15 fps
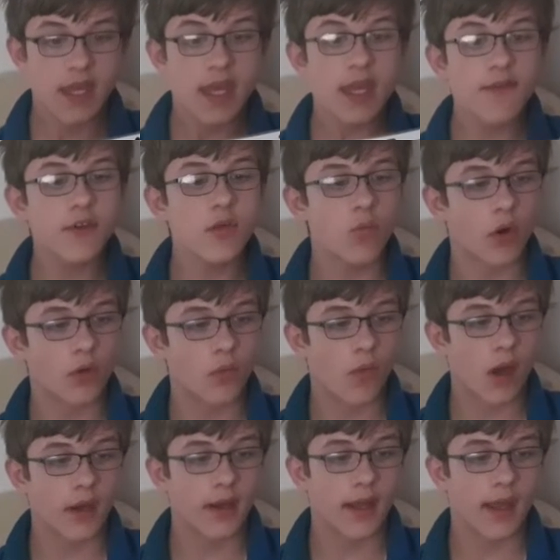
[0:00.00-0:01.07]
If you want
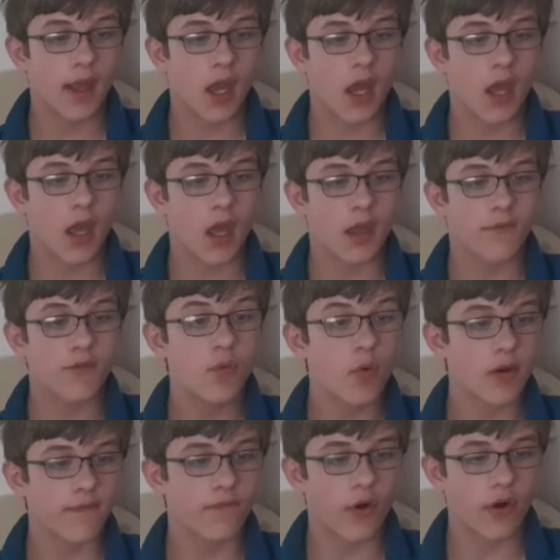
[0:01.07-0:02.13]
one, if you
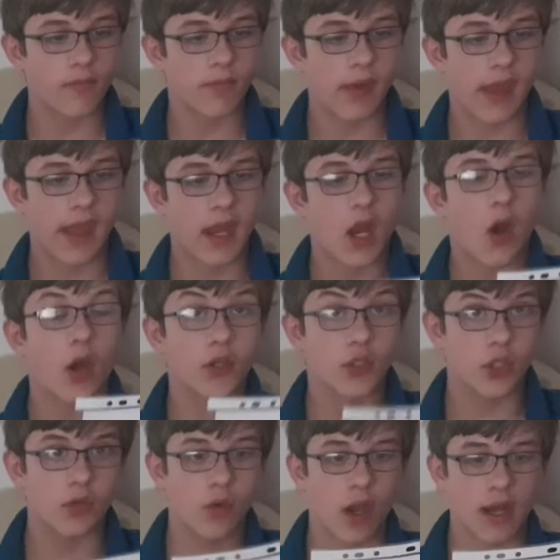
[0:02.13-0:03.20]
want a foreign pet, I
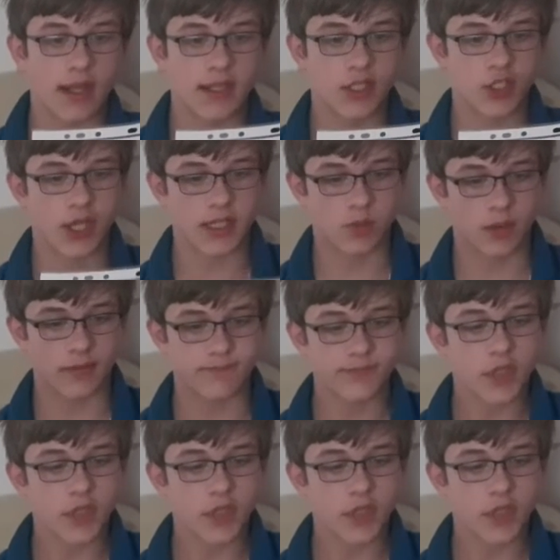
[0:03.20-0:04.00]
do highly suggest one.